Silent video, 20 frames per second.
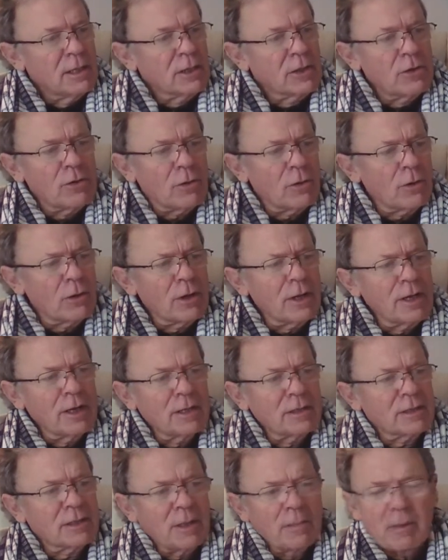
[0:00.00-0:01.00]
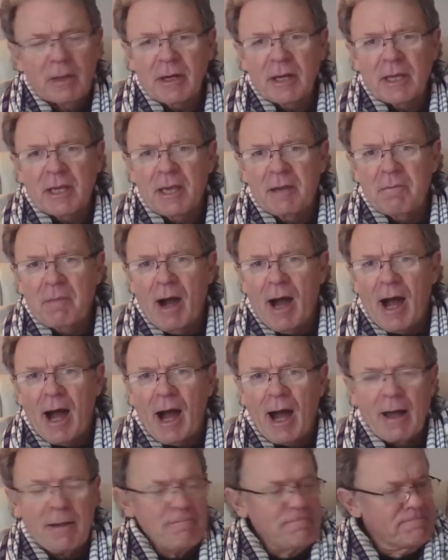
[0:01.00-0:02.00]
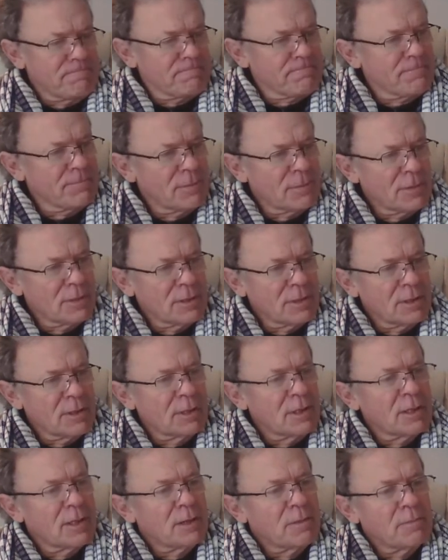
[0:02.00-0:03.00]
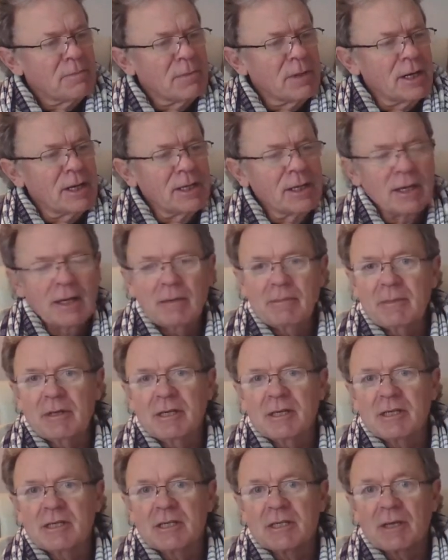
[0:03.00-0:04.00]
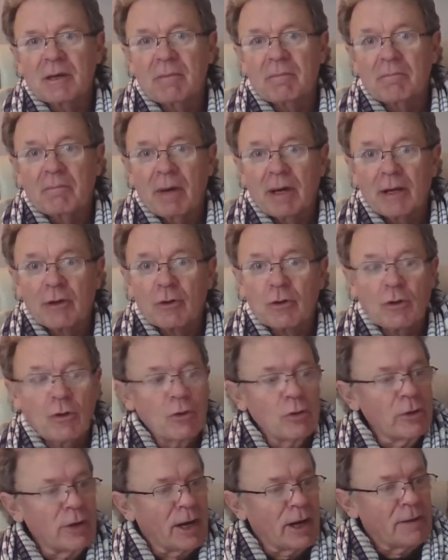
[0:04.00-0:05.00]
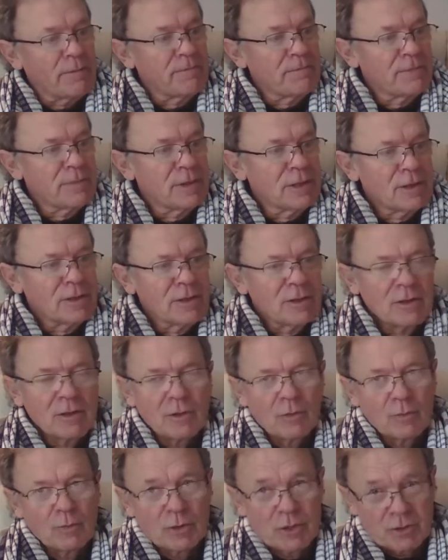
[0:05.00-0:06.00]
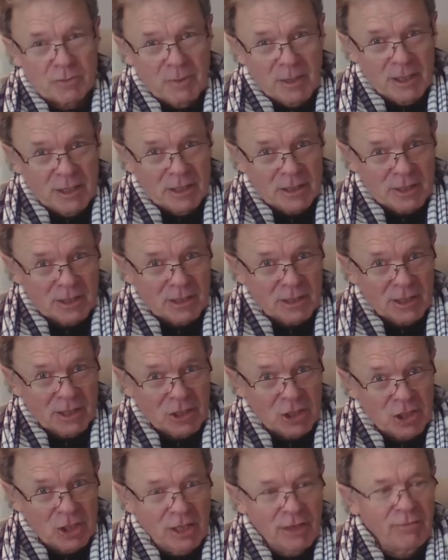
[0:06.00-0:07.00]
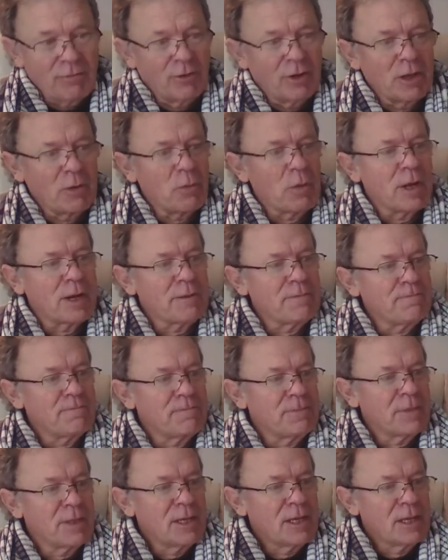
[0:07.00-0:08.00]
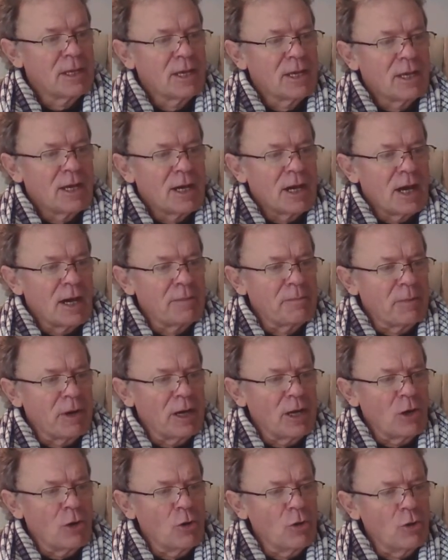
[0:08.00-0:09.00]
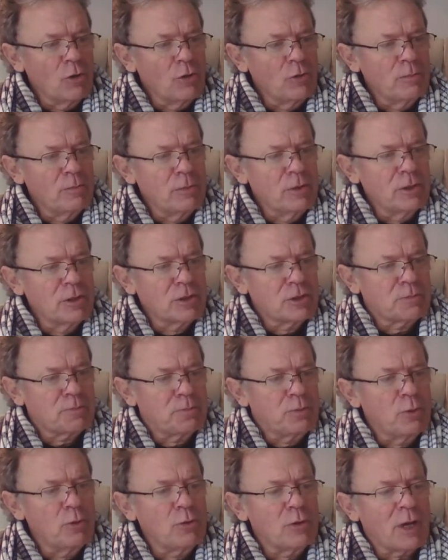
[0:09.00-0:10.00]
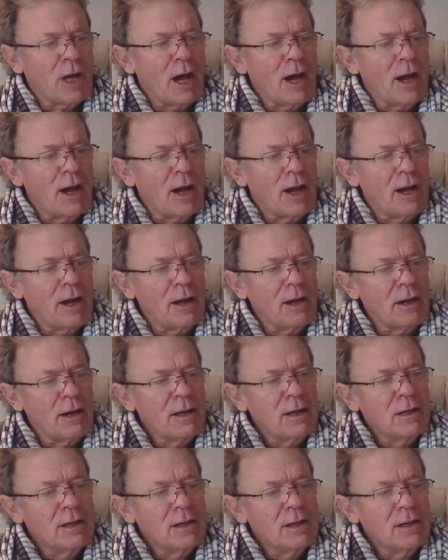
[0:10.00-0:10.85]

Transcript: Kia ora, tamariki ma. My name is Manukura, which means the chiefly one. And my home is Pukaha,